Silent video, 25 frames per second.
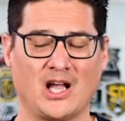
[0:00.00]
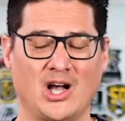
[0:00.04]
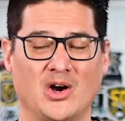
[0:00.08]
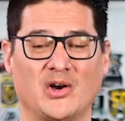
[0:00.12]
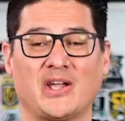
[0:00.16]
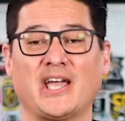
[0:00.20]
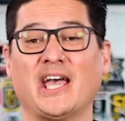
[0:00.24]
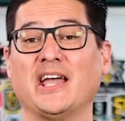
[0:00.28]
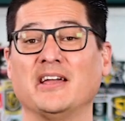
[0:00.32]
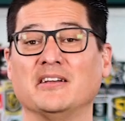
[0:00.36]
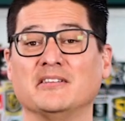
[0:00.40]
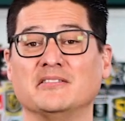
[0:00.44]

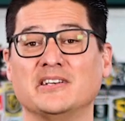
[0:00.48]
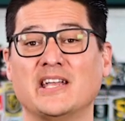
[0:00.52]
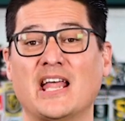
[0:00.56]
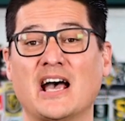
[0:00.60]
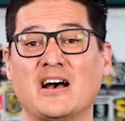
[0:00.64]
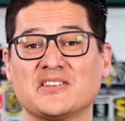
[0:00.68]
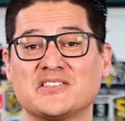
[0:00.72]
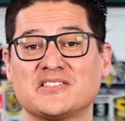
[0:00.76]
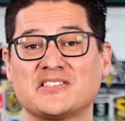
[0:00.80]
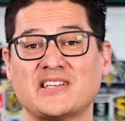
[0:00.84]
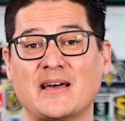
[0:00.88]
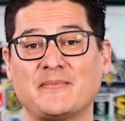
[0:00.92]
Okay,
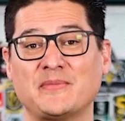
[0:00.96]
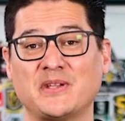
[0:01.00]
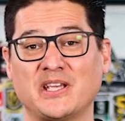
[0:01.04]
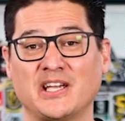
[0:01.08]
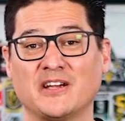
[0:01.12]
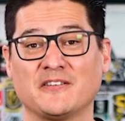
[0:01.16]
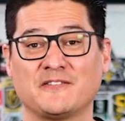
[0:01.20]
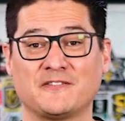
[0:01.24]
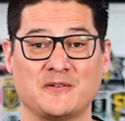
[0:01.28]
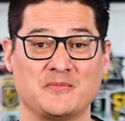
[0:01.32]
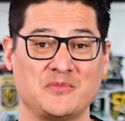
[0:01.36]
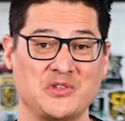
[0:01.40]
now it's time to
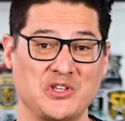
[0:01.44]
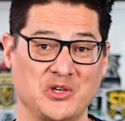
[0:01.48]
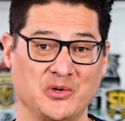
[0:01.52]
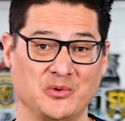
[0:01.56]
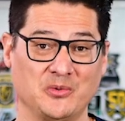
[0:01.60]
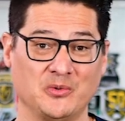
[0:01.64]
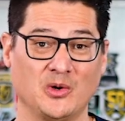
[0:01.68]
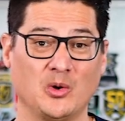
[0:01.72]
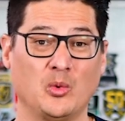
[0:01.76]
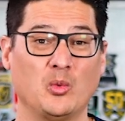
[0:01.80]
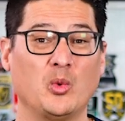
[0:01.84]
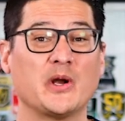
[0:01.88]
hear from you.
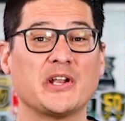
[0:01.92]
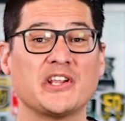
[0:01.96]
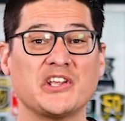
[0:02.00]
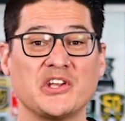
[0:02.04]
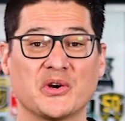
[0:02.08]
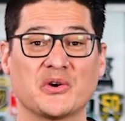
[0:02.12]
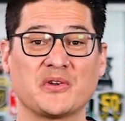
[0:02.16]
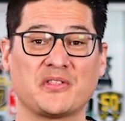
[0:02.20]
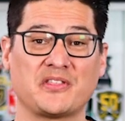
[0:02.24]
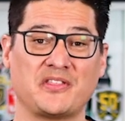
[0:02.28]
What are your